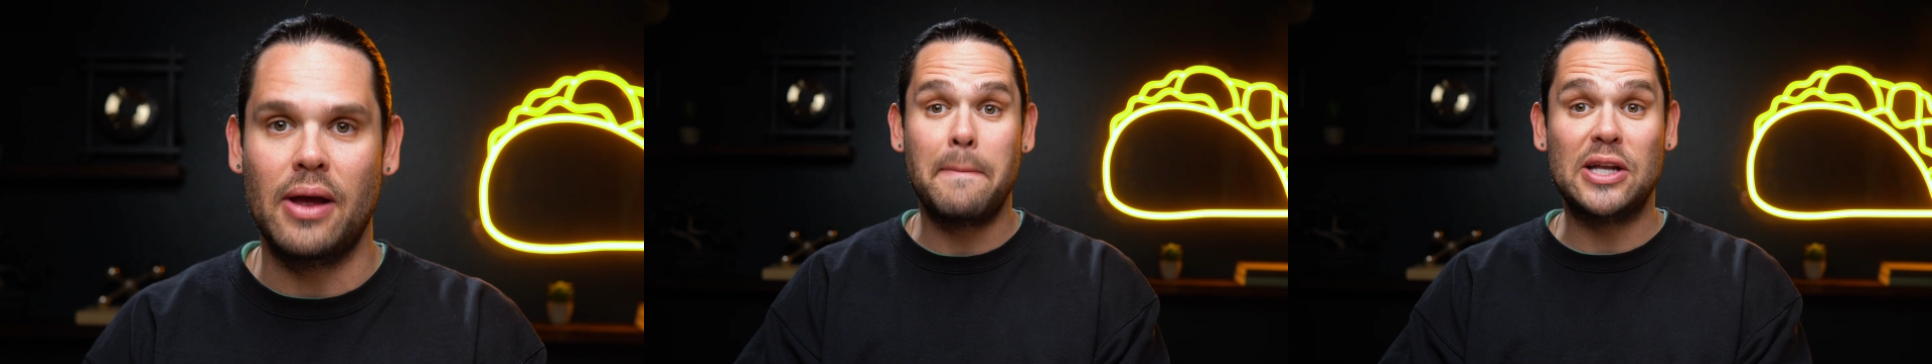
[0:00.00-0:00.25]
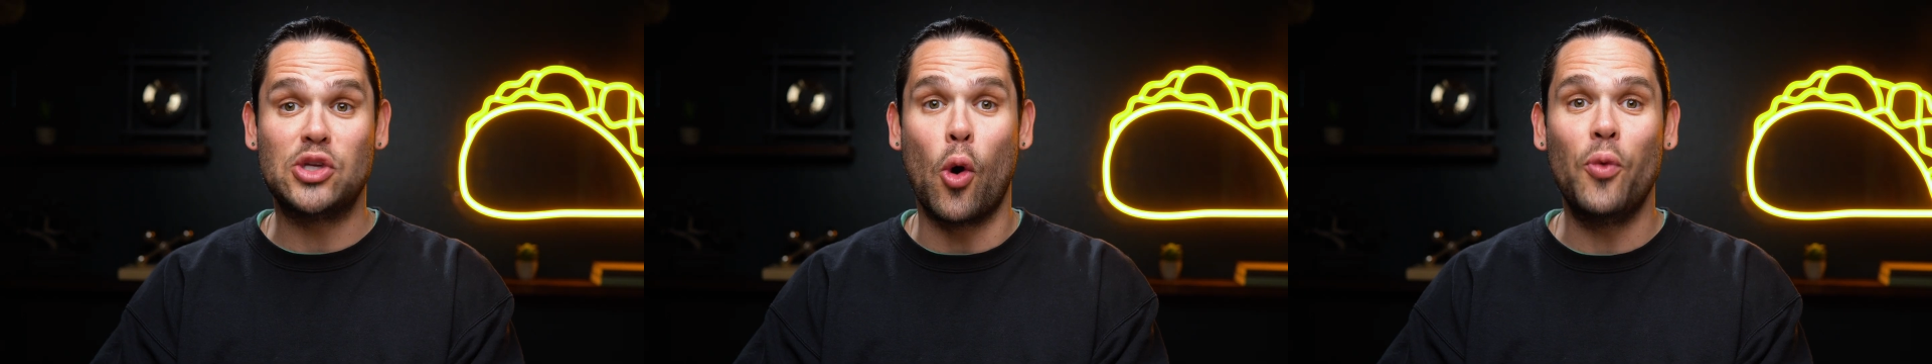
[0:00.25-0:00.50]

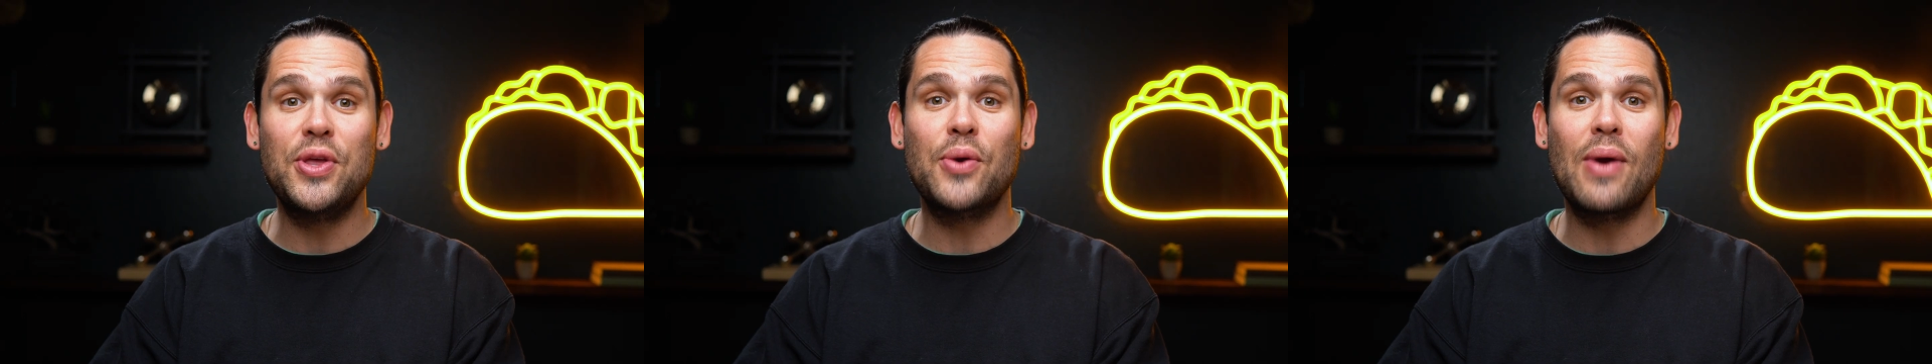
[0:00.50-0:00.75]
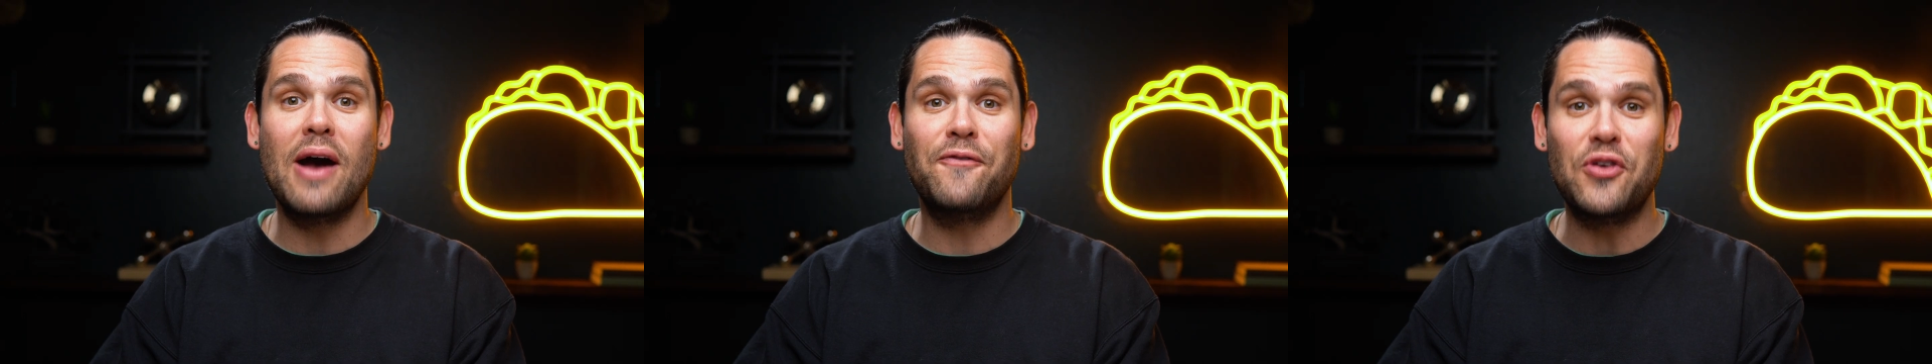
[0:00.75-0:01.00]
but it's only
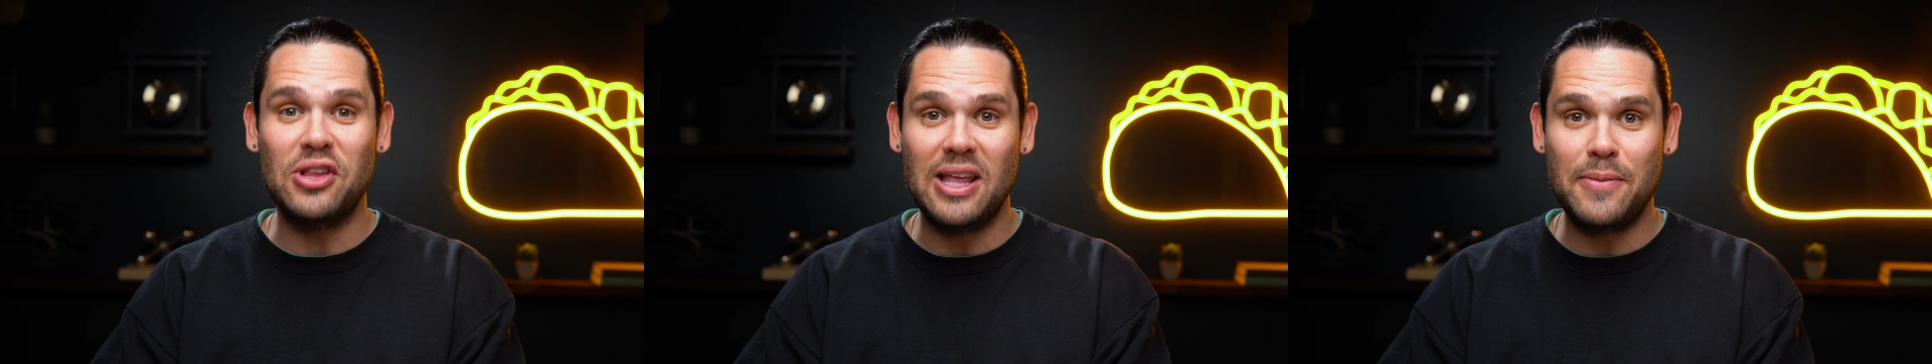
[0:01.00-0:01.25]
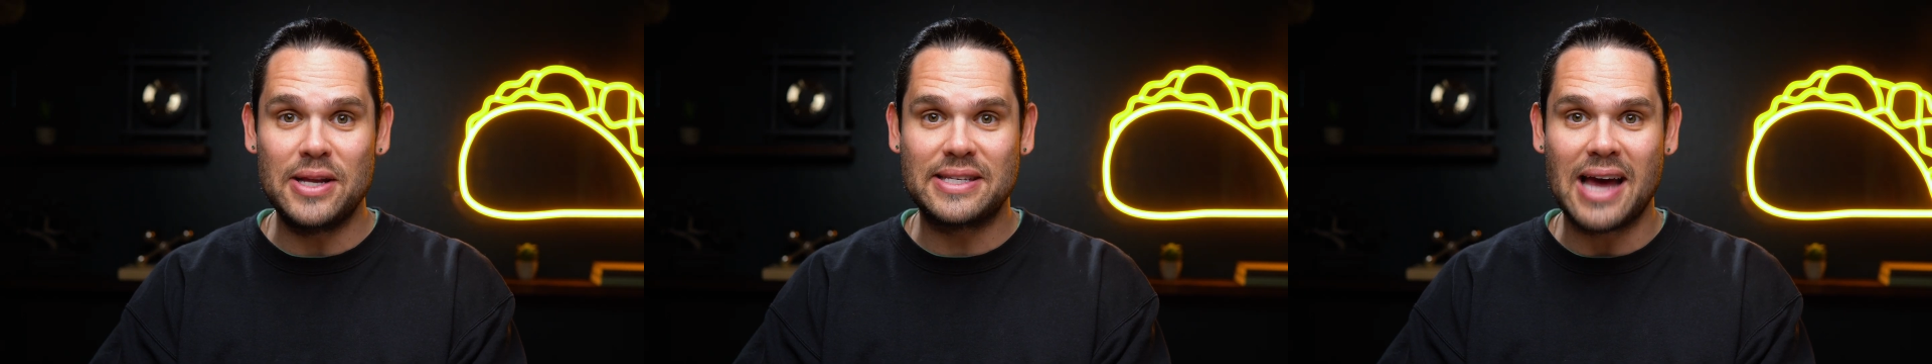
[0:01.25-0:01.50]
around for a
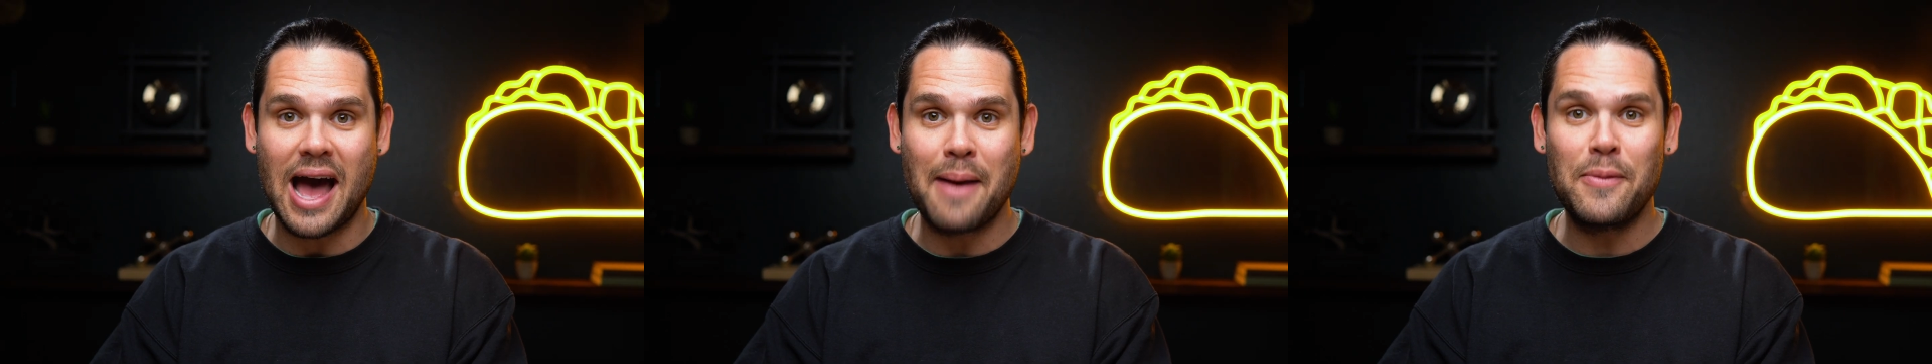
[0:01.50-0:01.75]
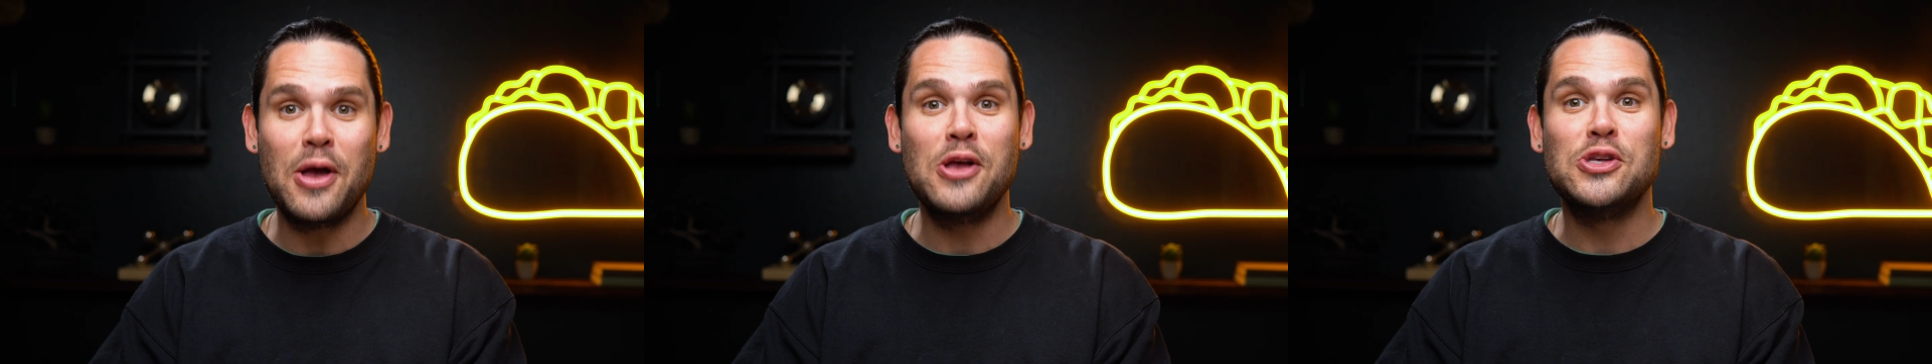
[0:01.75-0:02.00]
limited
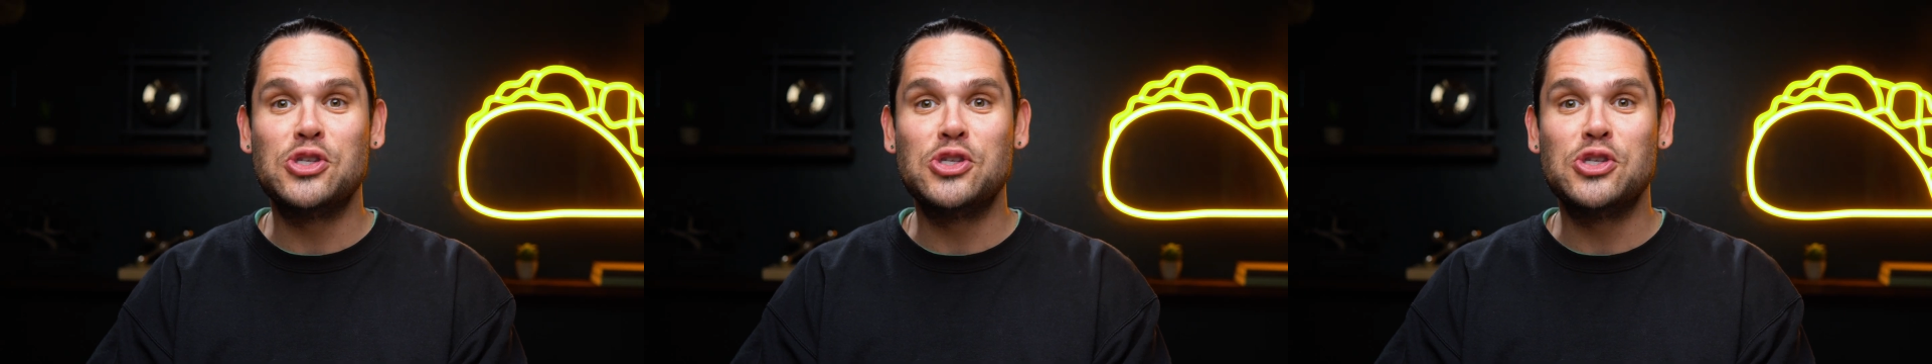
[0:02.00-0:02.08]
time,